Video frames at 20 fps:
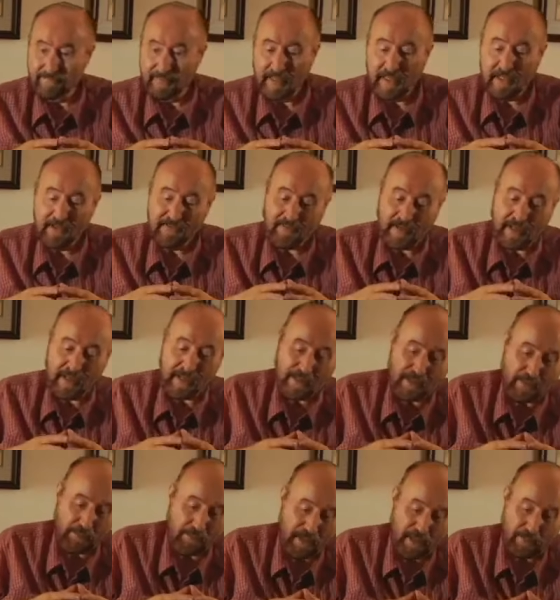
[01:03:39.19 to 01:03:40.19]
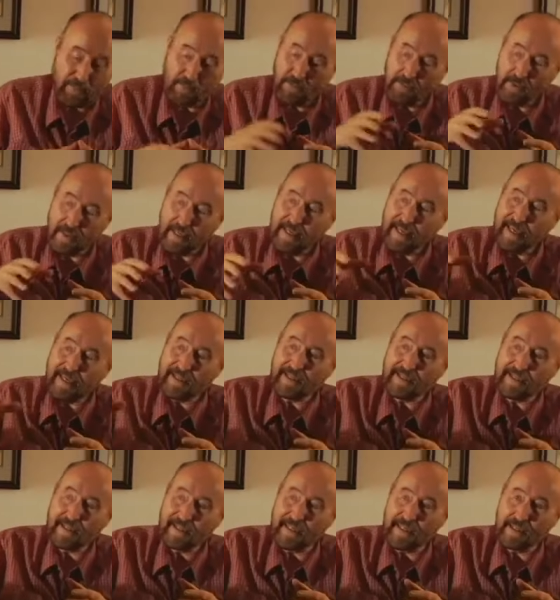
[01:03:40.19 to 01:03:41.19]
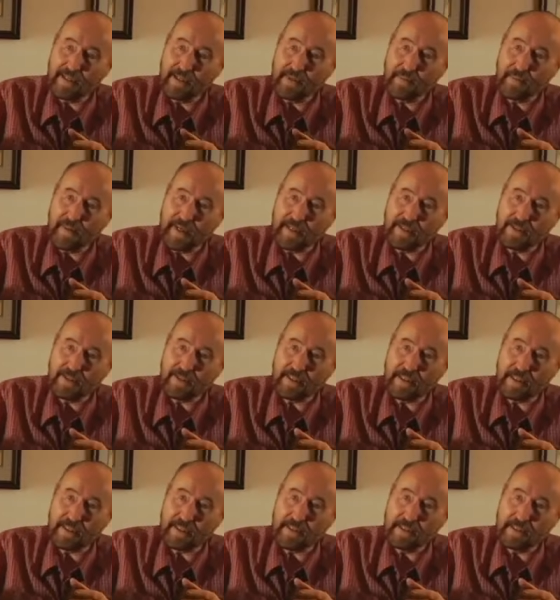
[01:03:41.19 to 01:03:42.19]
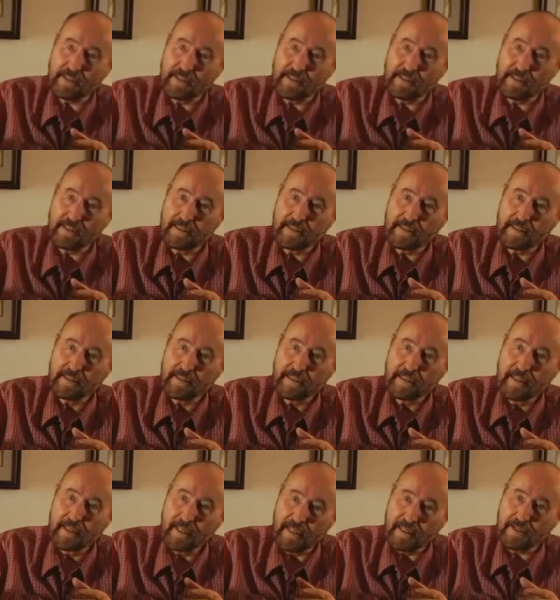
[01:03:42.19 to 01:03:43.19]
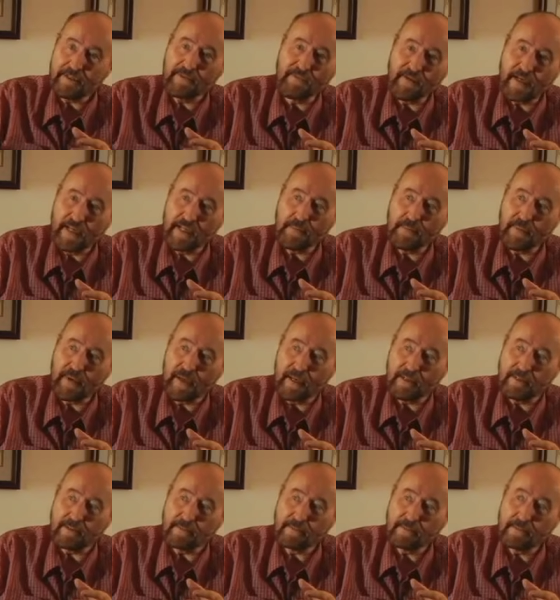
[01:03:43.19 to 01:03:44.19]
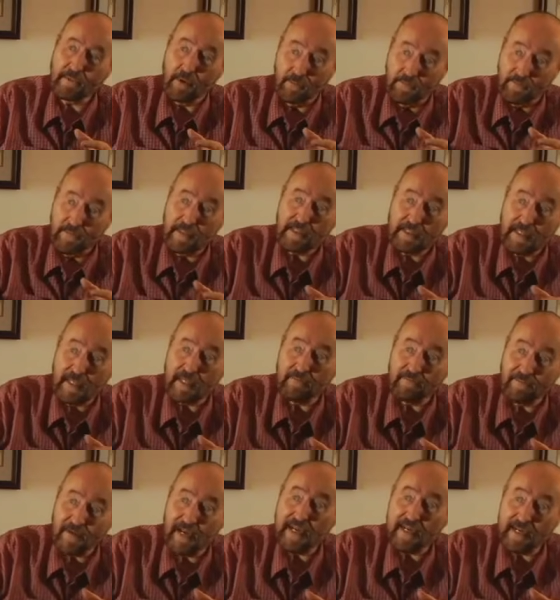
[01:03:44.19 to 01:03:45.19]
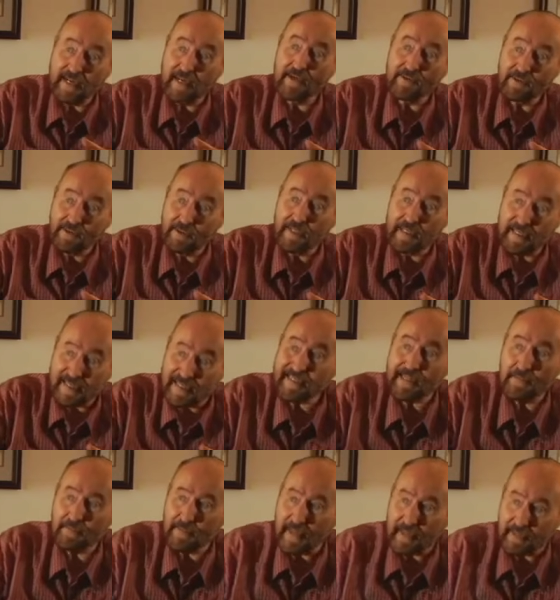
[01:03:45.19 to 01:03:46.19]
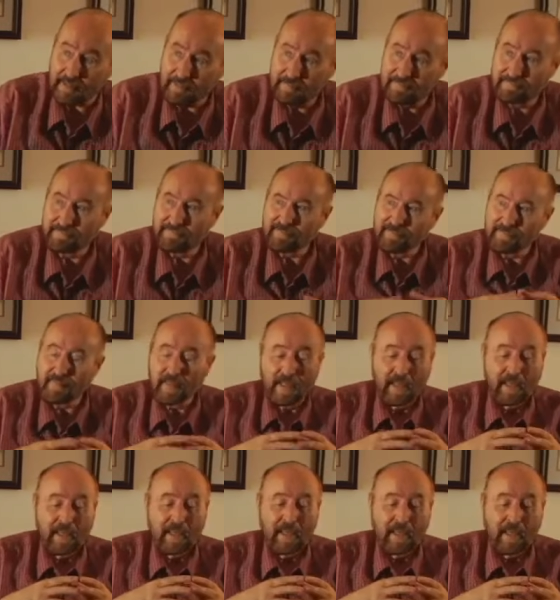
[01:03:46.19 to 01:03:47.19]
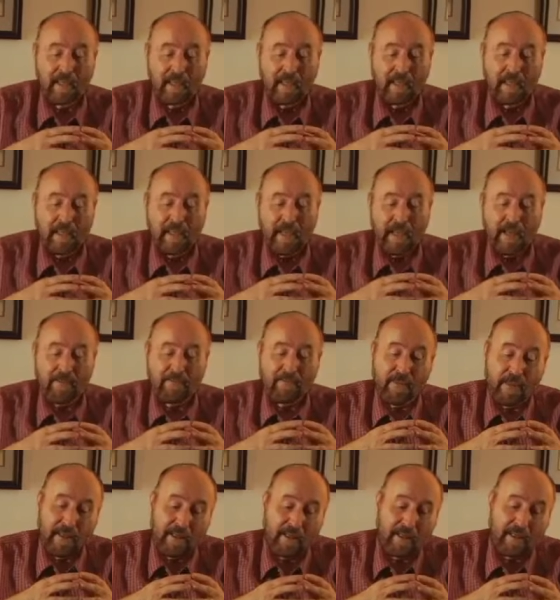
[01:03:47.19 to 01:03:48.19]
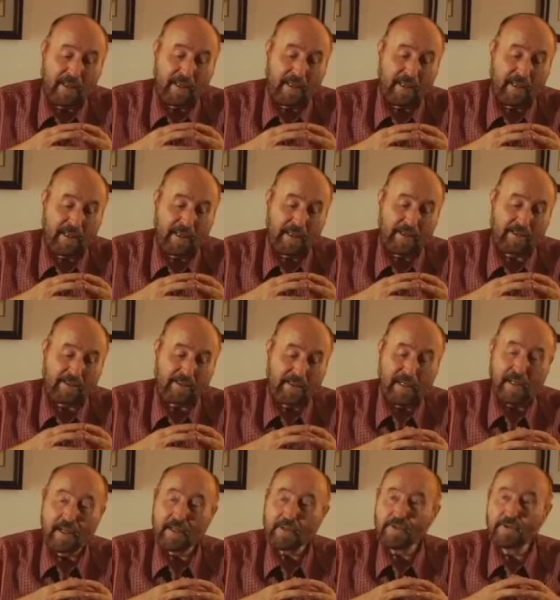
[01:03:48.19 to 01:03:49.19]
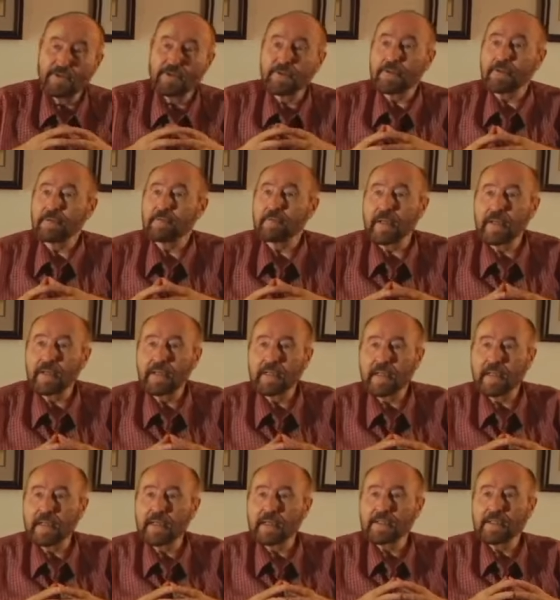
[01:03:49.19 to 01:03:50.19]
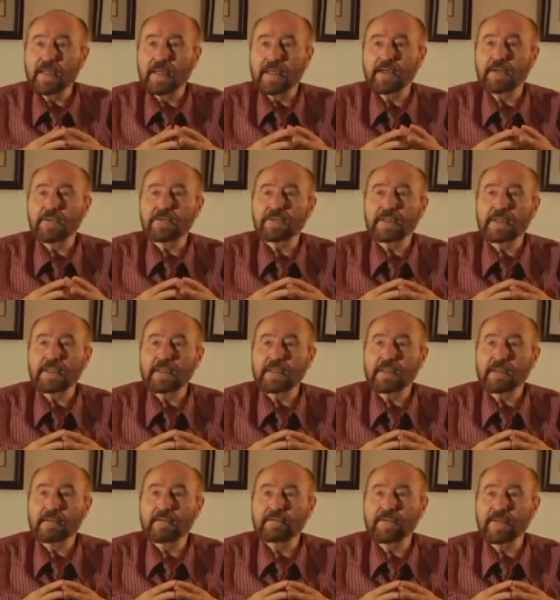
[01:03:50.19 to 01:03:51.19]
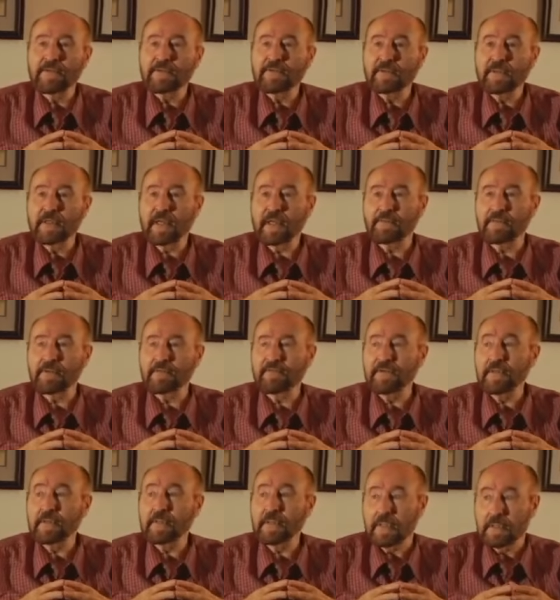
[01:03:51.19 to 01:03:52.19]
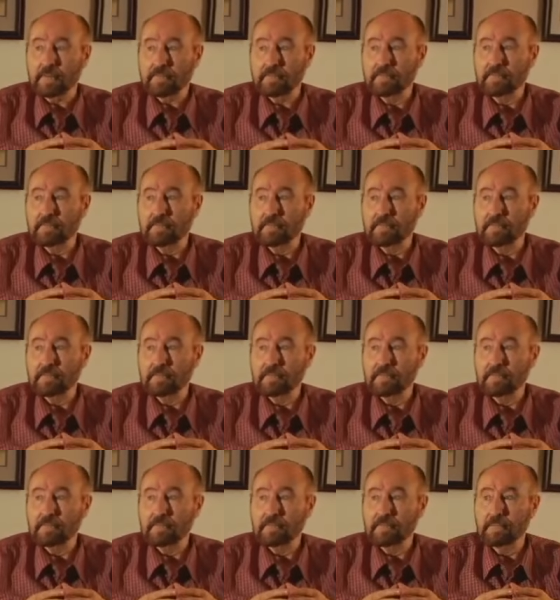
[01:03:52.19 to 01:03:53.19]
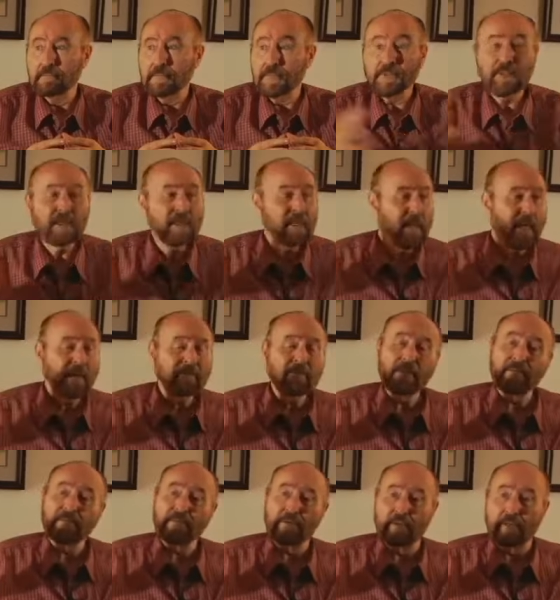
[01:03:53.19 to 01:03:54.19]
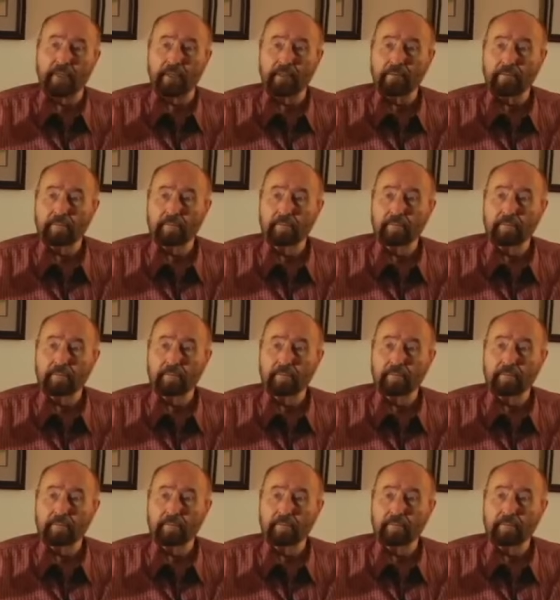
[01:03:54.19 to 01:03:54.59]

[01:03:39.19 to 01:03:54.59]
He's fighting the problem where he has to get to the patent stage. He has to file the patent. Hopefully he's got to fight now until he gets the patent. And then he has got to turn around and he's got to go seek venture capital funding. Because he didn't have any funding.